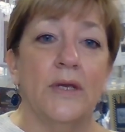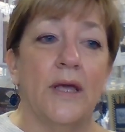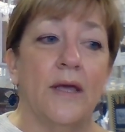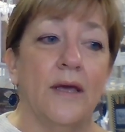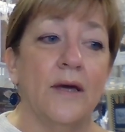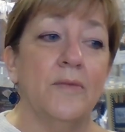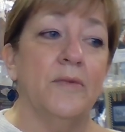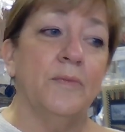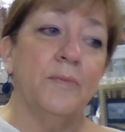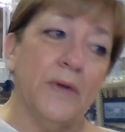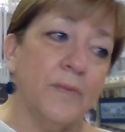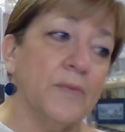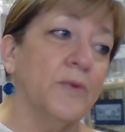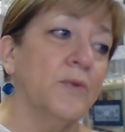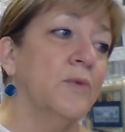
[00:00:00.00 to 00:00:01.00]
ham and
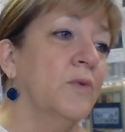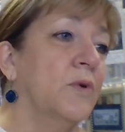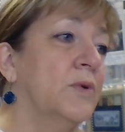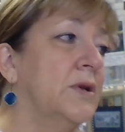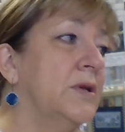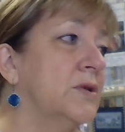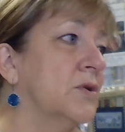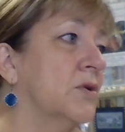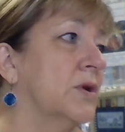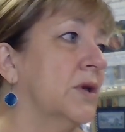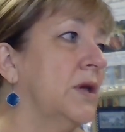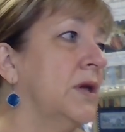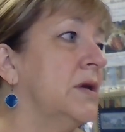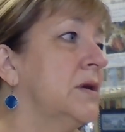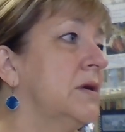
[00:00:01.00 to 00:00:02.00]
people who won't eat
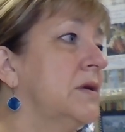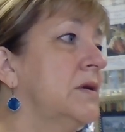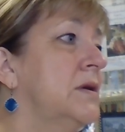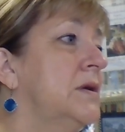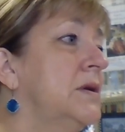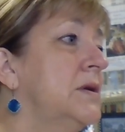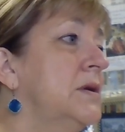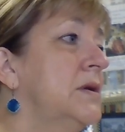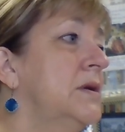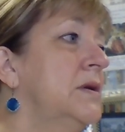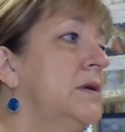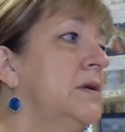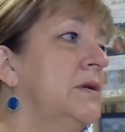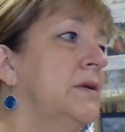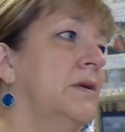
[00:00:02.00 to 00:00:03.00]
turkey.
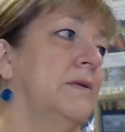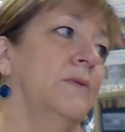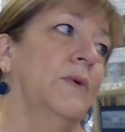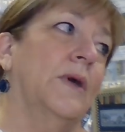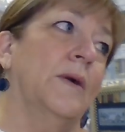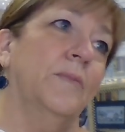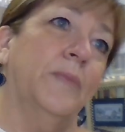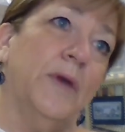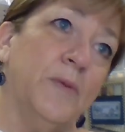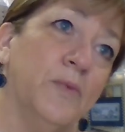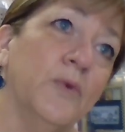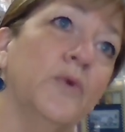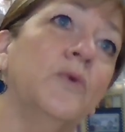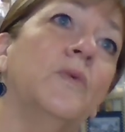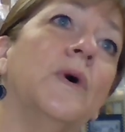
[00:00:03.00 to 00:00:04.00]
And we got
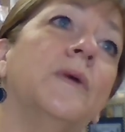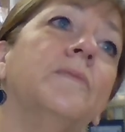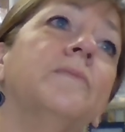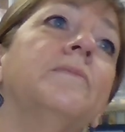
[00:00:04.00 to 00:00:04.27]
people who want